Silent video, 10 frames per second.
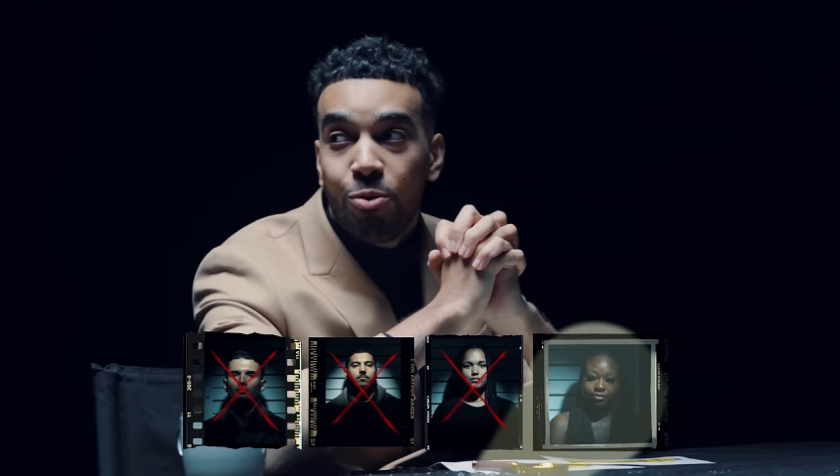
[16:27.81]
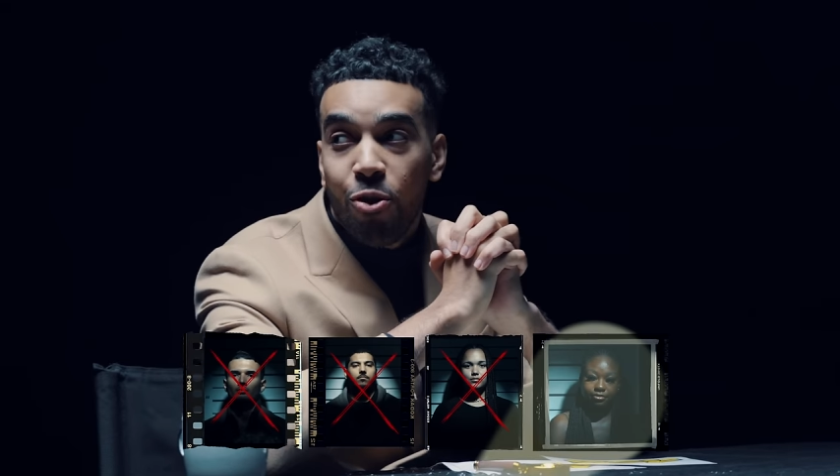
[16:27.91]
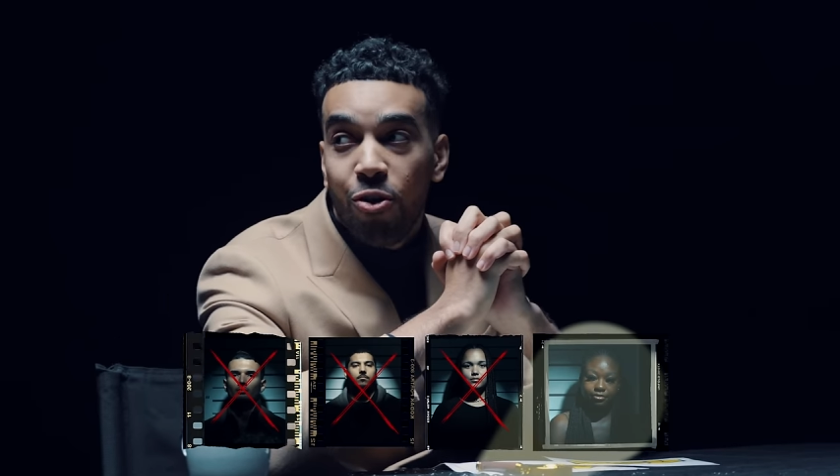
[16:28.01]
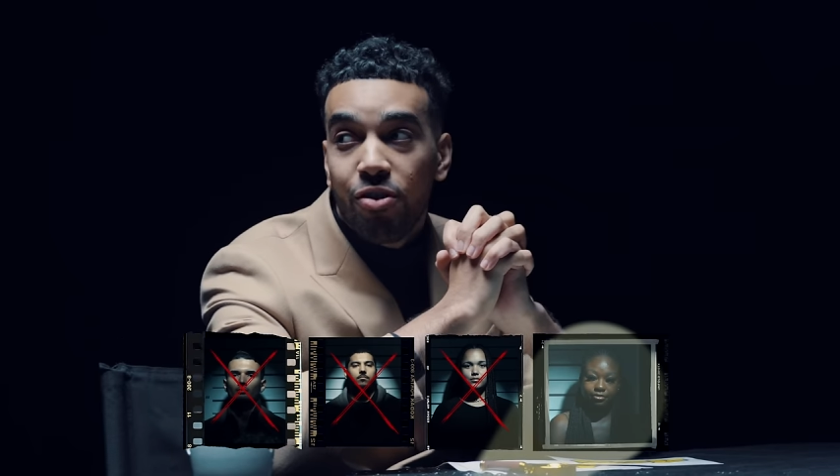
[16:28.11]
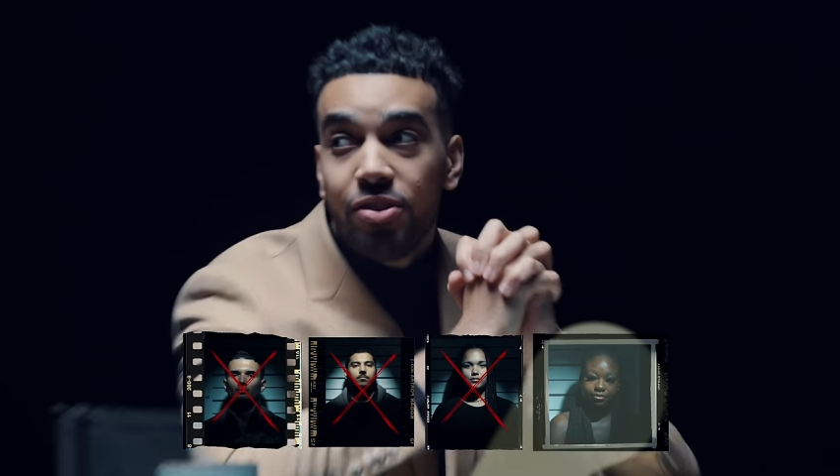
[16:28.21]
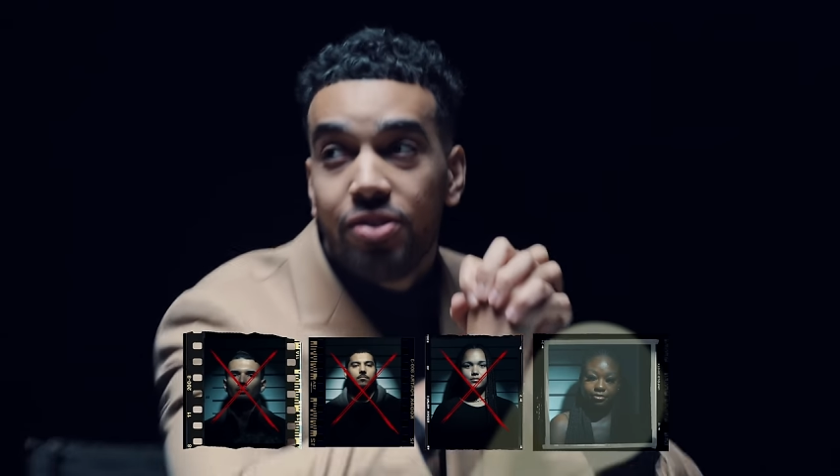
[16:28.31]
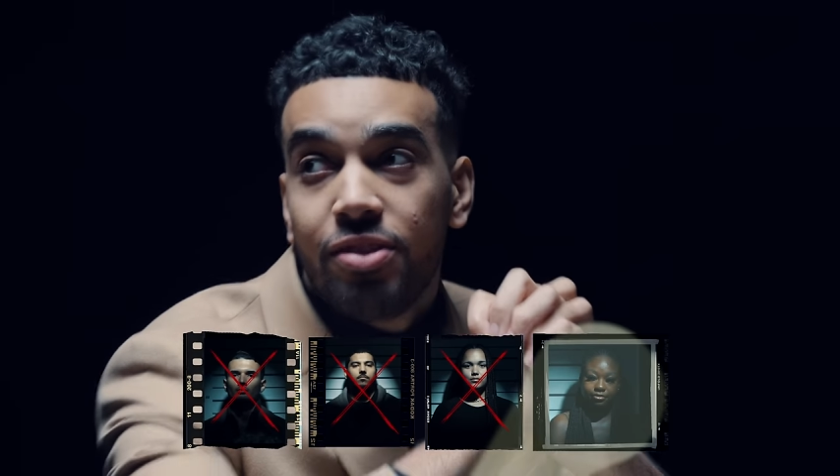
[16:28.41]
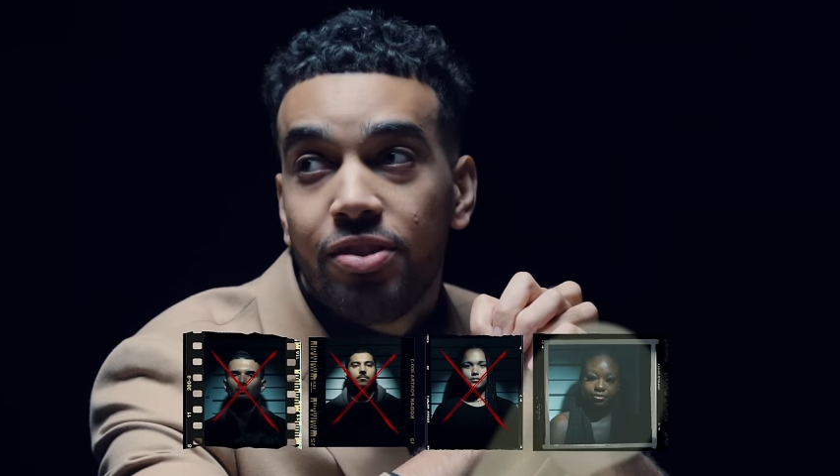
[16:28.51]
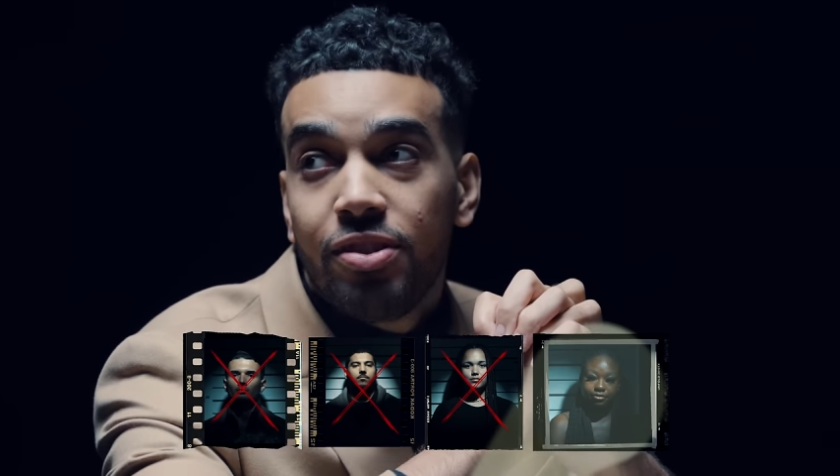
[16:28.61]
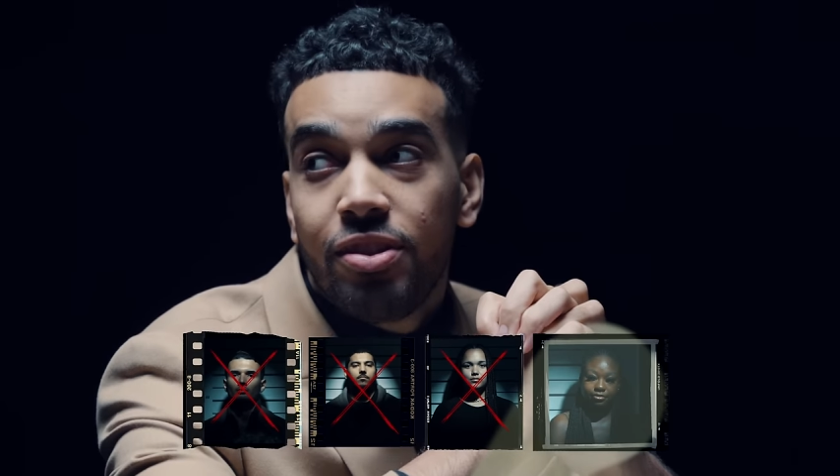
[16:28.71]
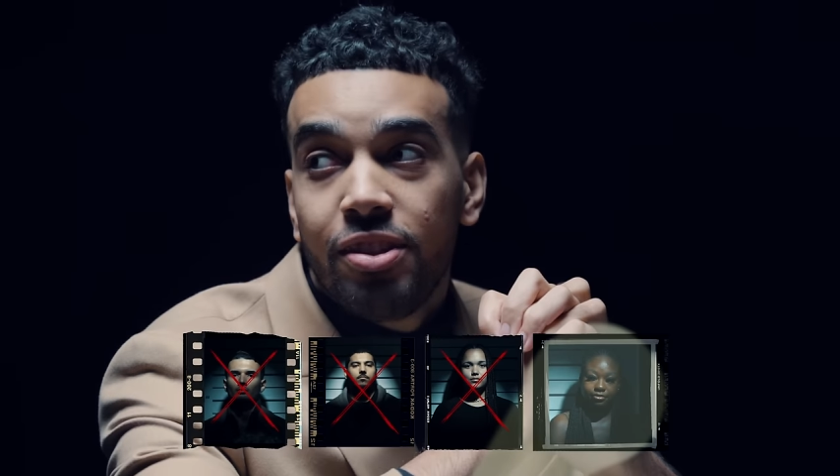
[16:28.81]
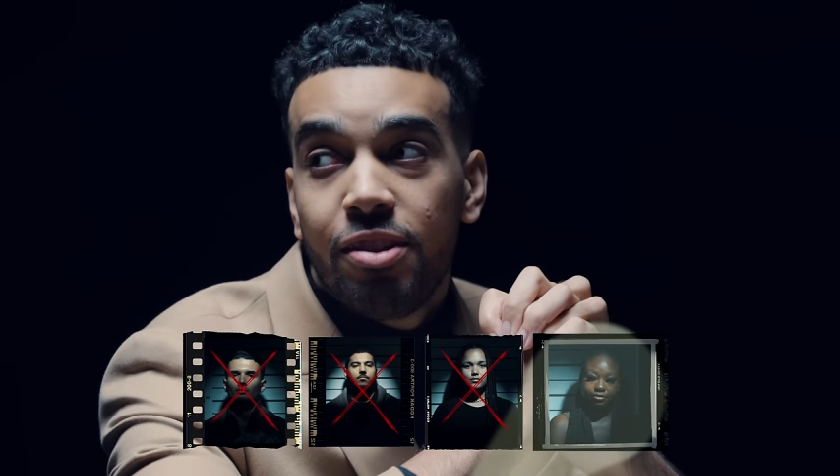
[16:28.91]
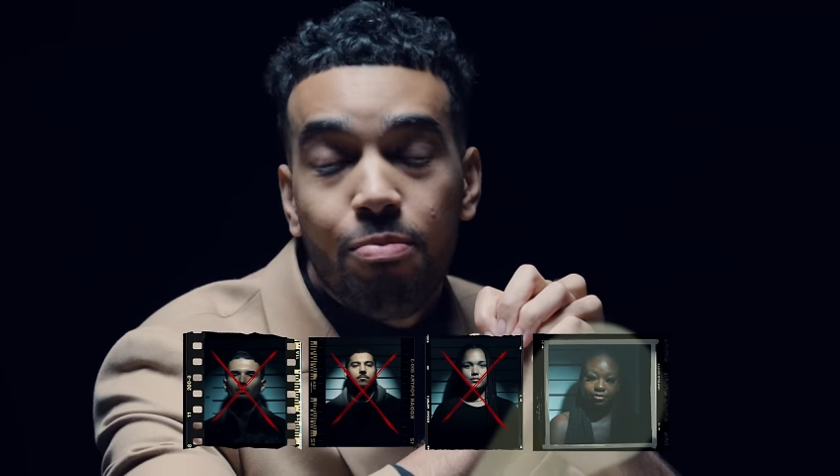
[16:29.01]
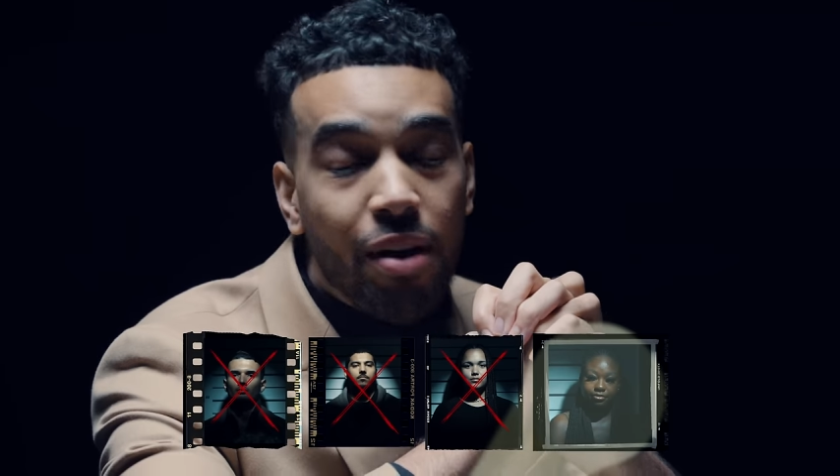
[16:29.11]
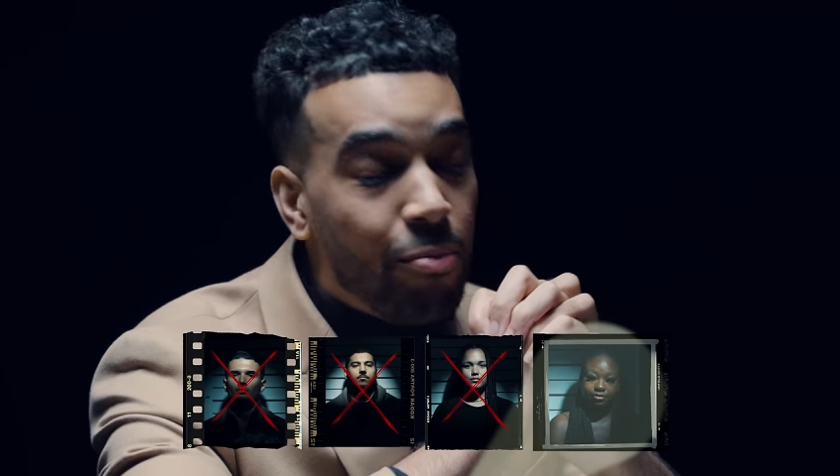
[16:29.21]
wrong.
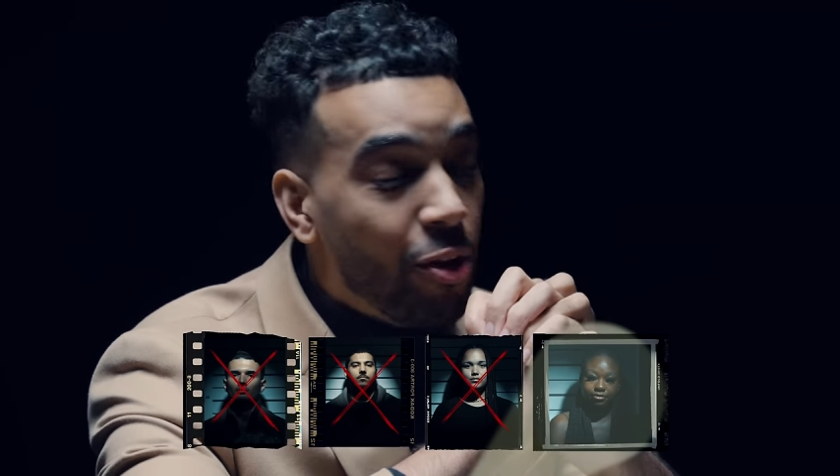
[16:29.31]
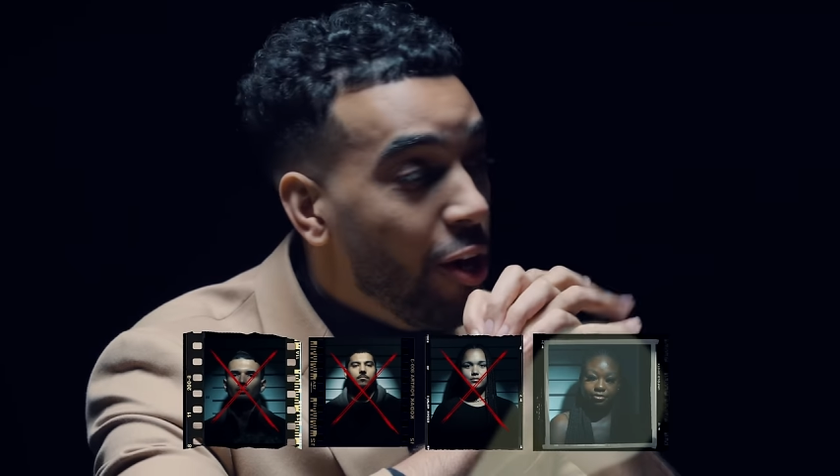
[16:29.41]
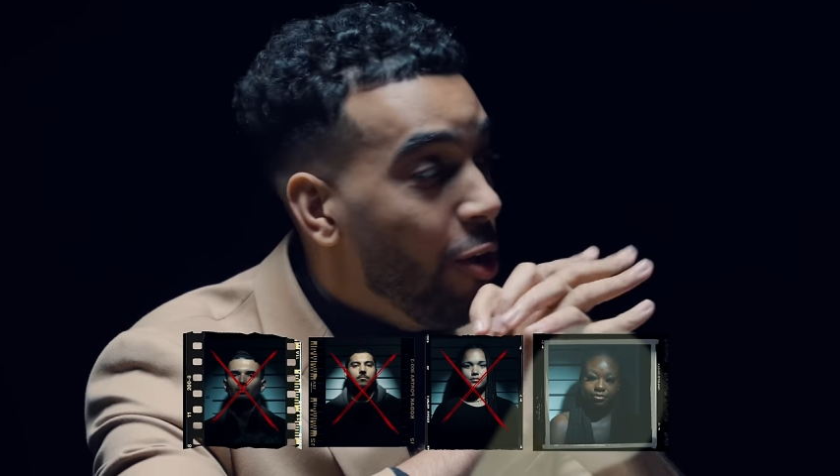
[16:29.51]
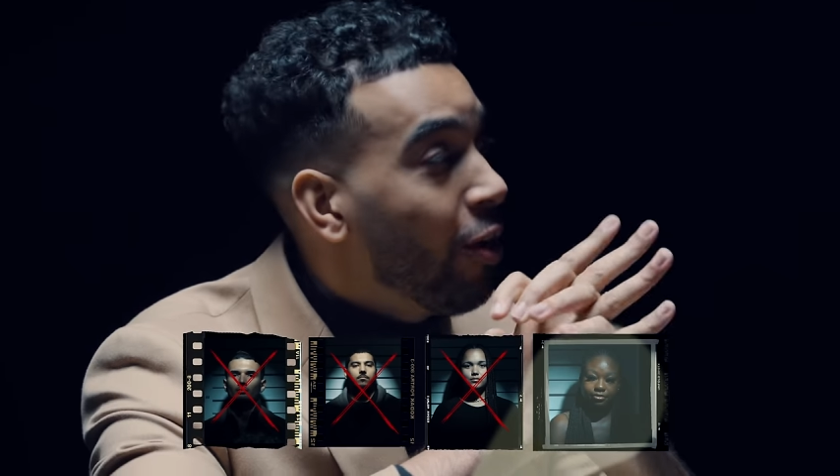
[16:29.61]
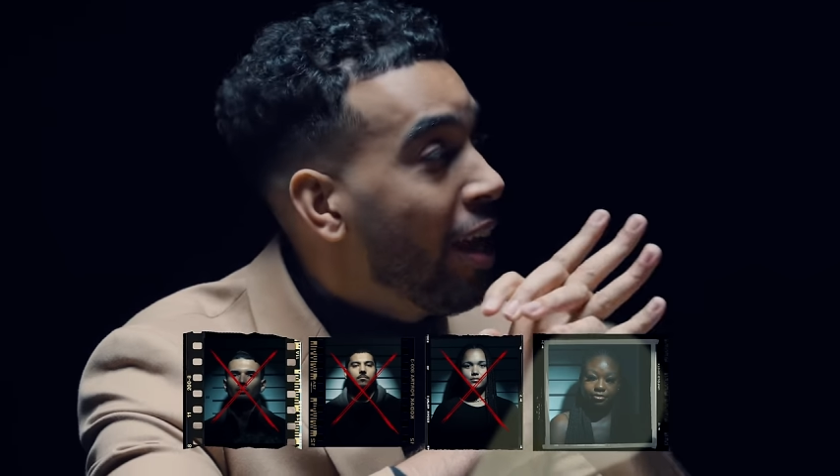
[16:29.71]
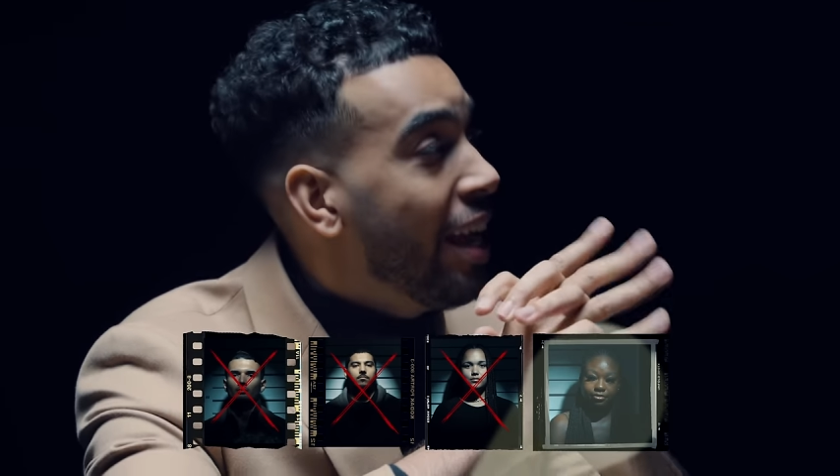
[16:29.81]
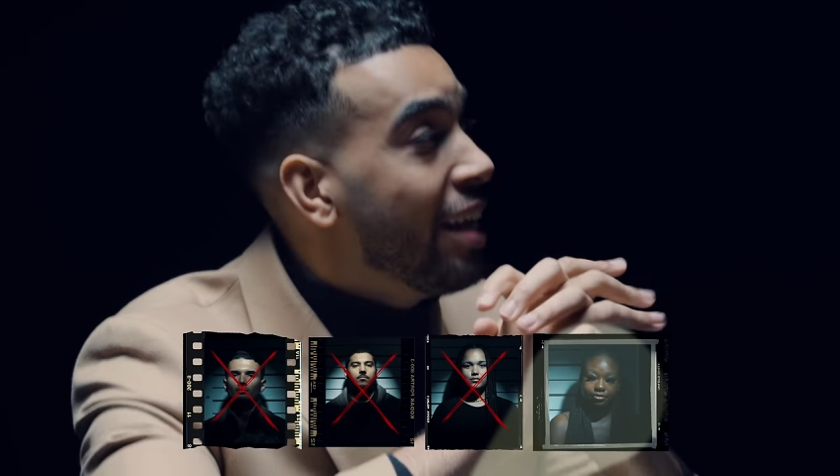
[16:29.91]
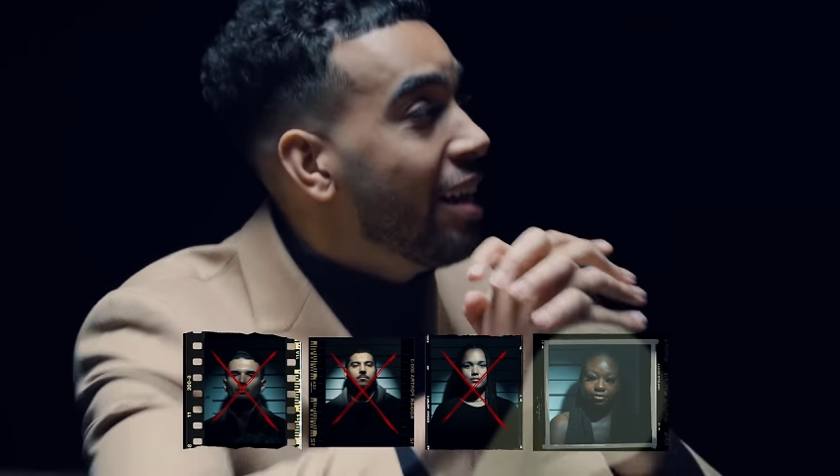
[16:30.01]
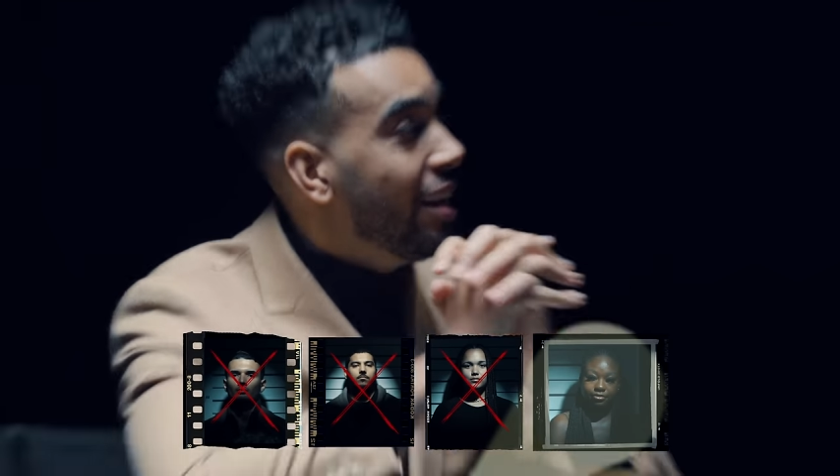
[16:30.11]
But I'm going to lock in